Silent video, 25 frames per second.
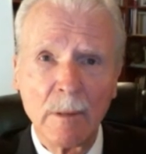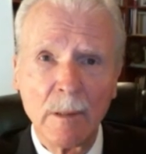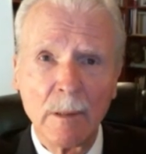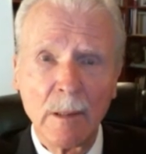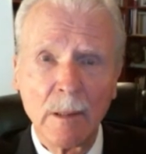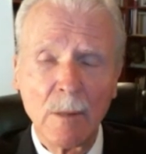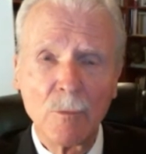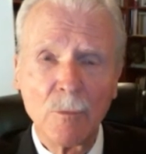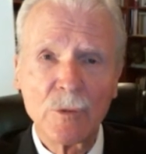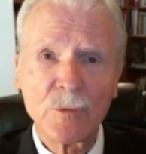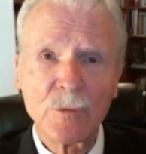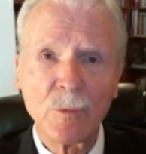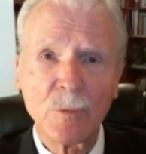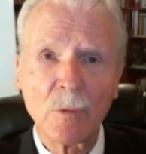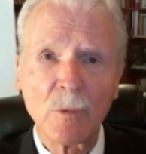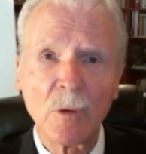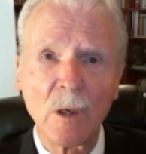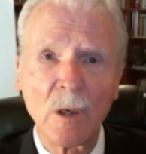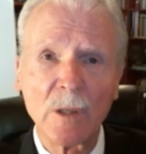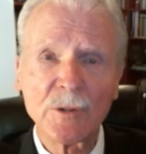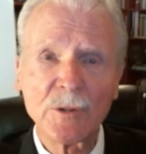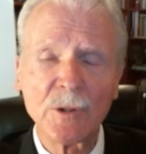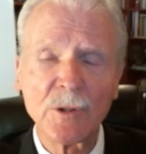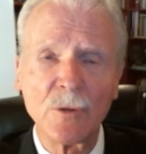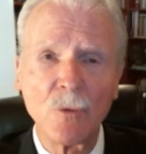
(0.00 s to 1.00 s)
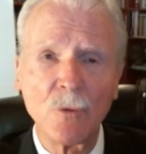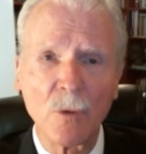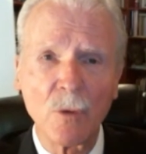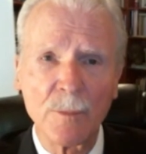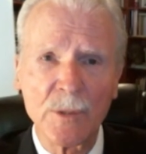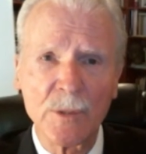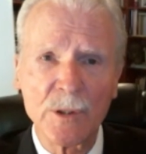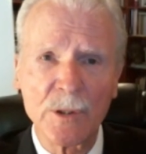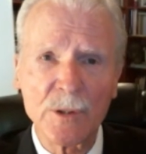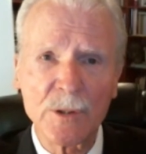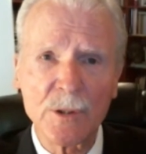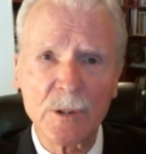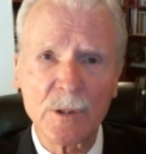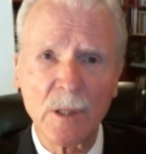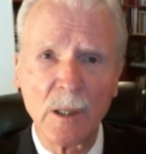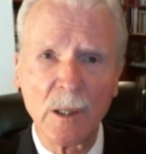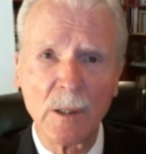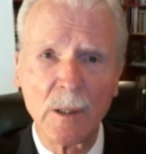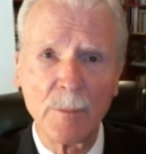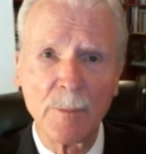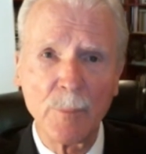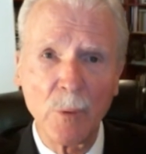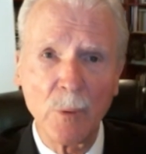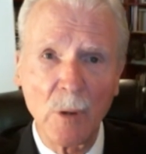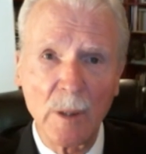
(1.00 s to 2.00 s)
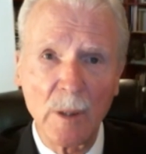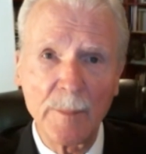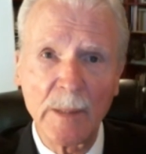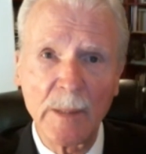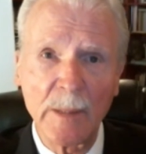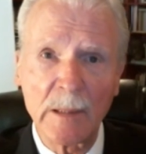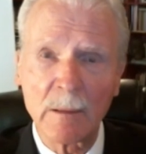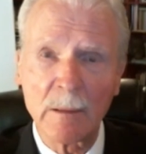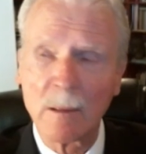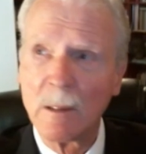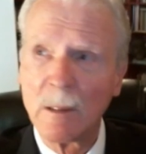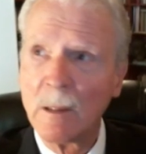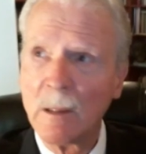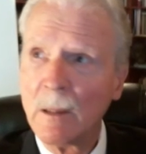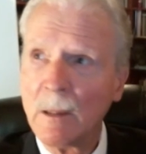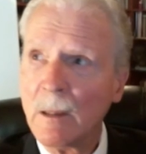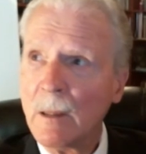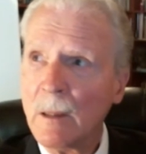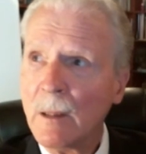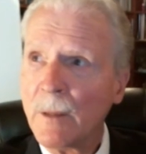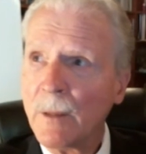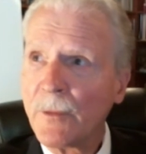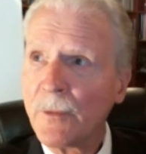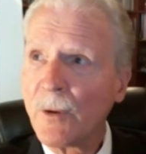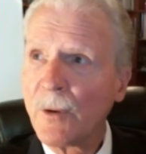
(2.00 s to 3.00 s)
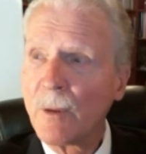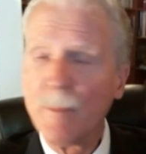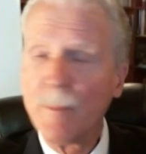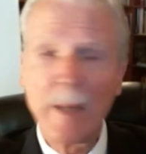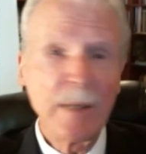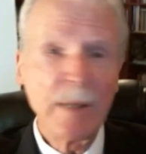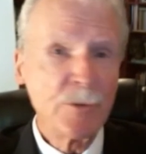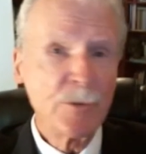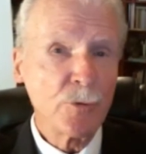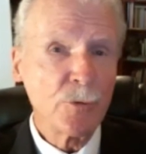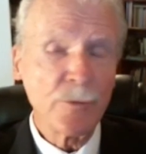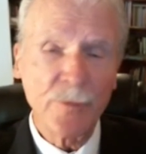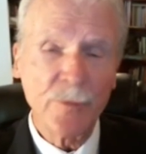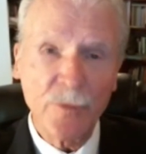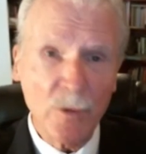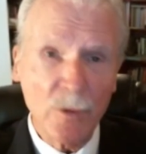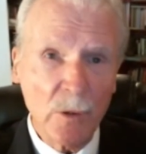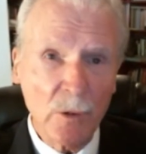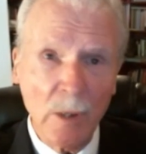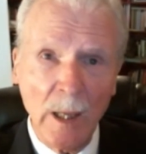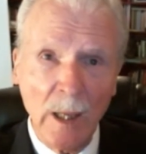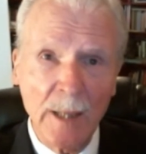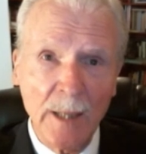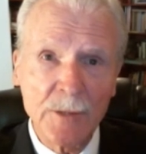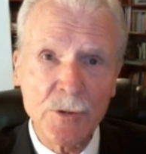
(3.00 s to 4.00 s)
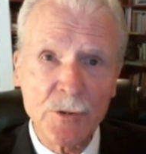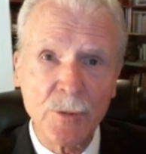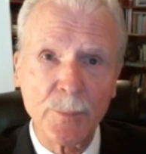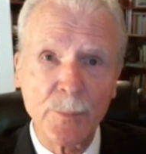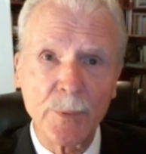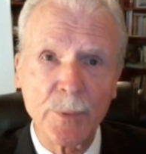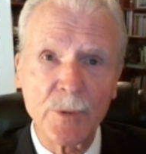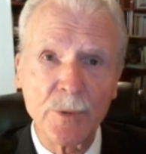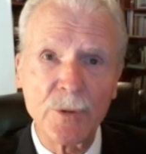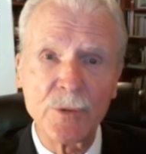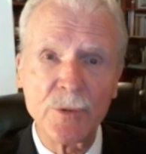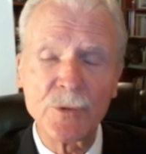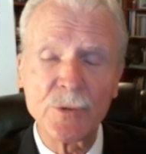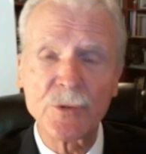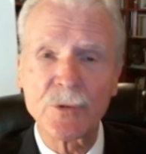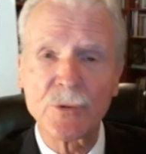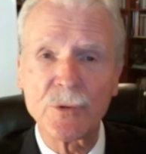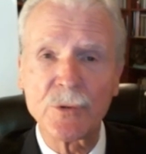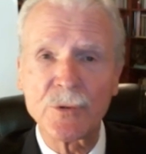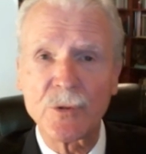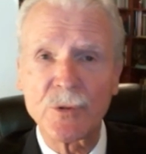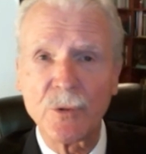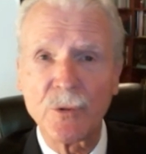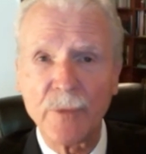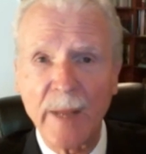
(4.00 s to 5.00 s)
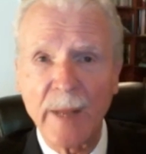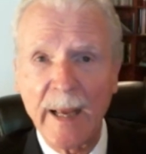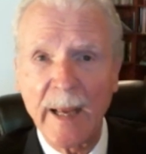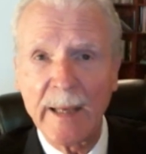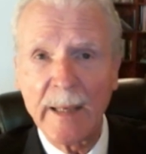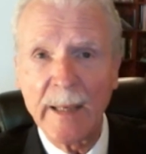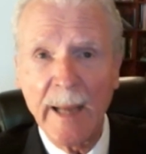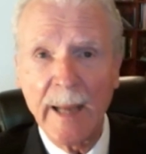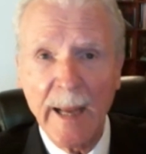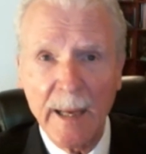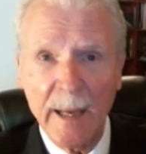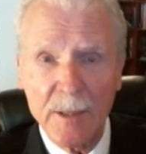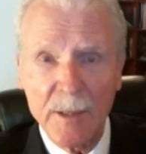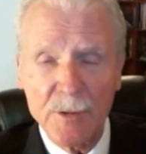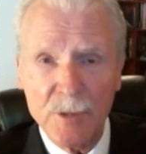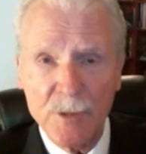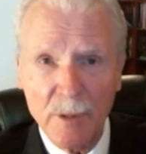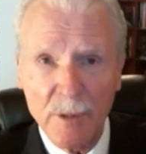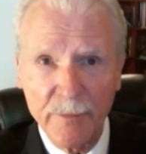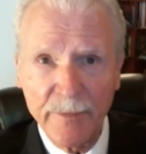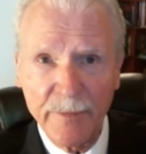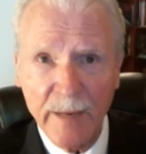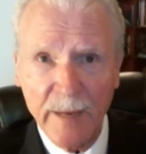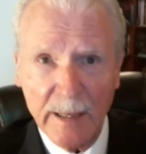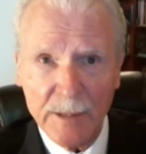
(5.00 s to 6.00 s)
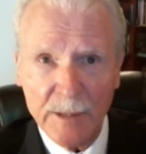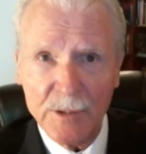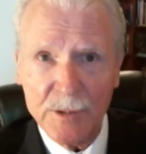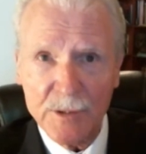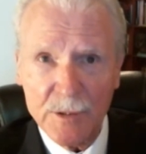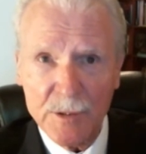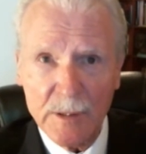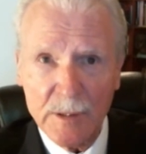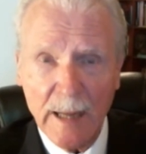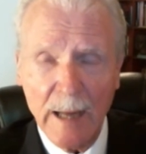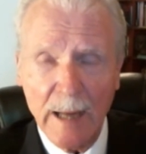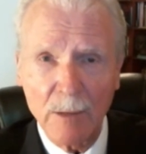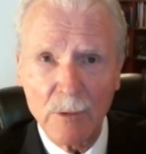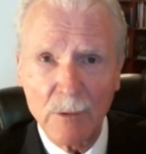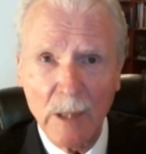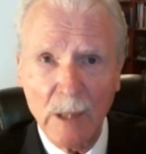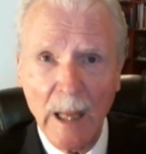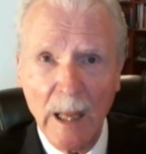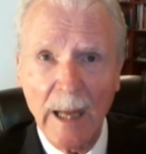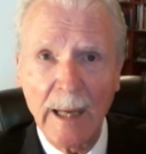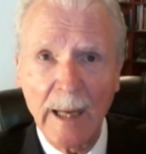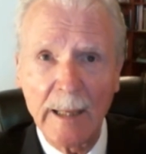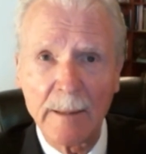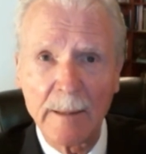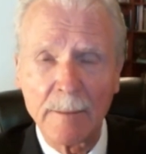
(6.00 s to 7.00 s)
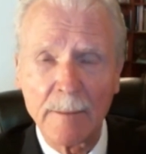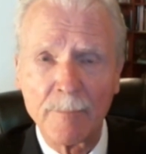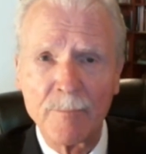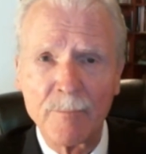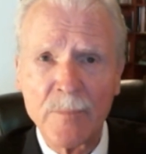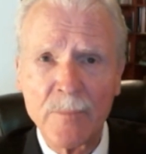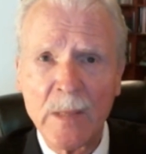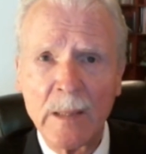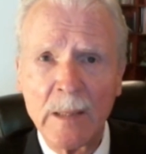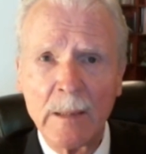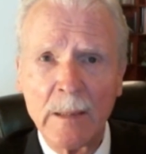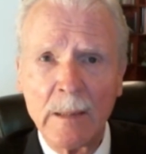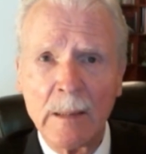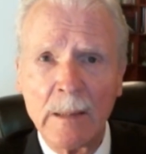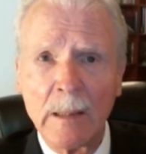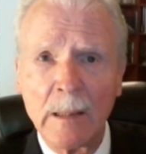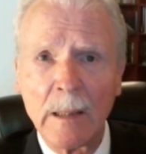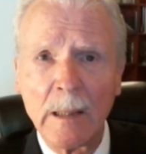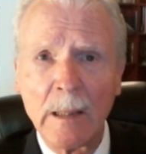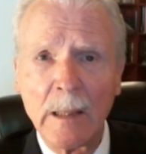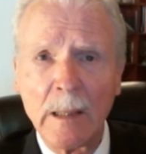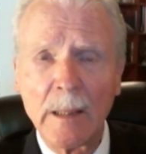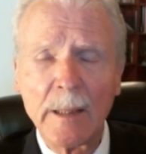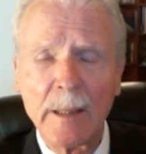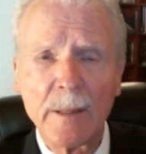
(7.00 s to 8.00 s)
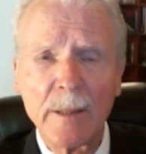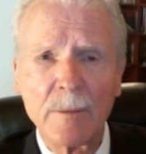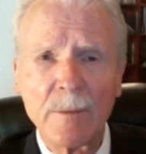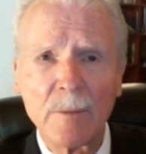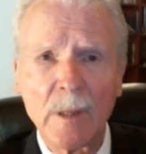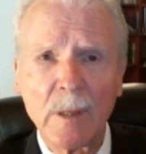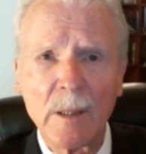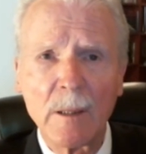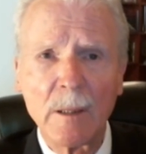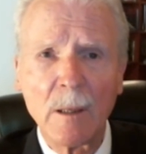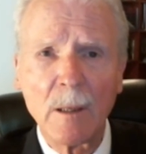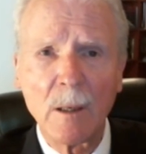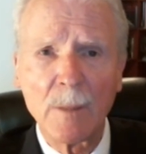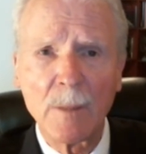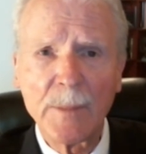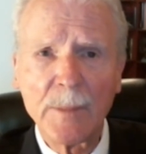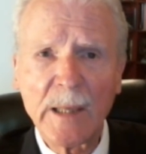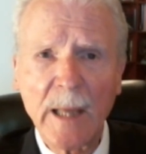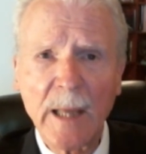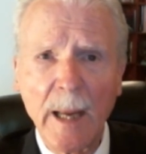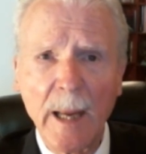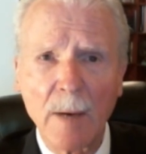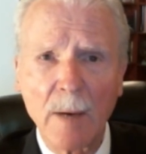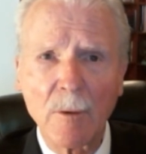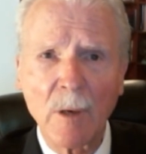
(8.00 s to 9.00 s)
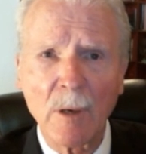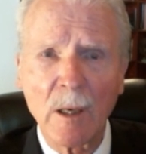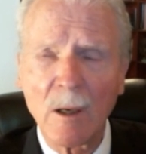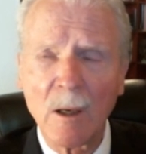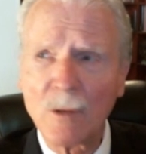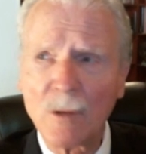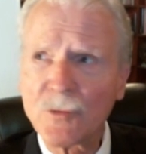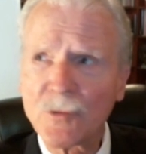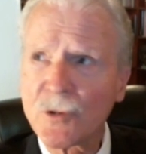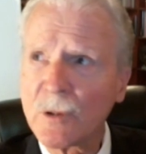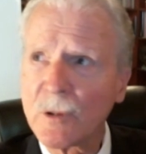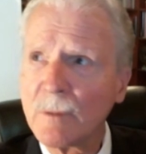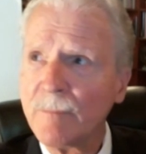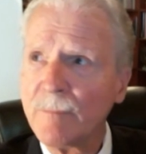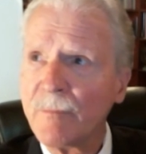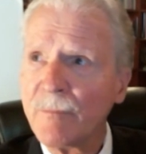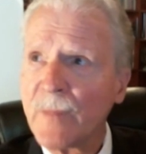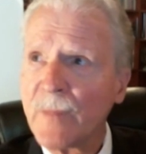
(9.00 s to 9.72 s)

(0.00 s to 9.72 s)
which will cause enormous unemployment. They're a major fertilizer producer, so that has effects downline in harming agriculture.